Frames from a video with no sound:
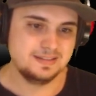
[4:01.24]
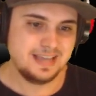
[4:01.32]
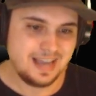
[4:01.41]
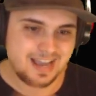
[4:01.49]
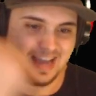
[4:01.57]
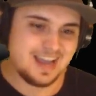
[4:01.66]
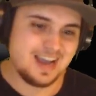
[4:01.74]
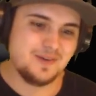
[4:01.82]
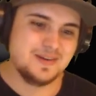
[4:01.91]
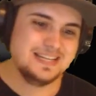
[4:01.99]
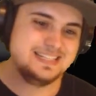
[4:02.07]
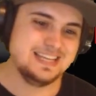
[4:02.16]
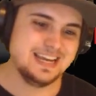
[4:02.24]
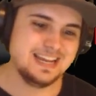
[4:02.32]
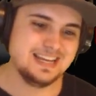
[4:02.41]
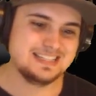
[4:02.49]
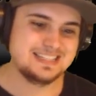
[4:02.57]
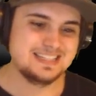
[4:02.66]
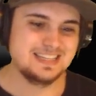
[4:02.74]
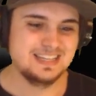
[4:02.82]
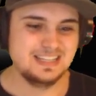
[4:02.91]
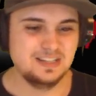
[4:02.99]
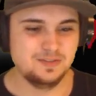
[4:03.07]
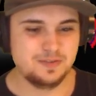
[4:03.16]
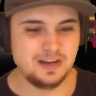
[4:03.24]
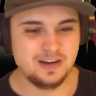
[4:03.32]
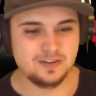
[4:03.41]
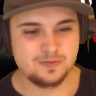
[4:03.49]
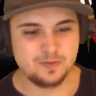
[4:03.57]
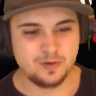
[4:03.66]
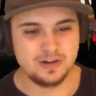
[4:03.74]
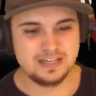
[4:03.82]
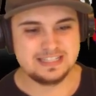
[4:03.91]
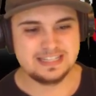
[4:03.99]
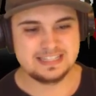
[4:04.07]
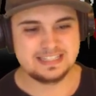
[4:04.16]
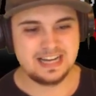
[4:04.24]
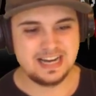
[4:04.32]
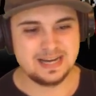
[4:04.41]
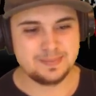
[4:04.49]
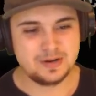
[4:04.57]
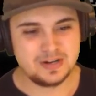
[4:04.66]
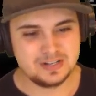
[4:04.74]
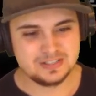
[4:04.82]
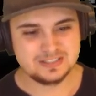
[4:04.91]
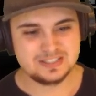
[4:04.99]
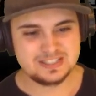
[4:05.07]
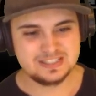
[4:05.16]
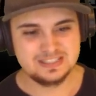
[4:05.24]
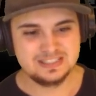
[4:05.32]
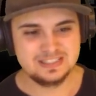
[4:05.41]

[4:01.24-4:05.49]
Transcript: Yeah, we did it! You found 46 eyeballs.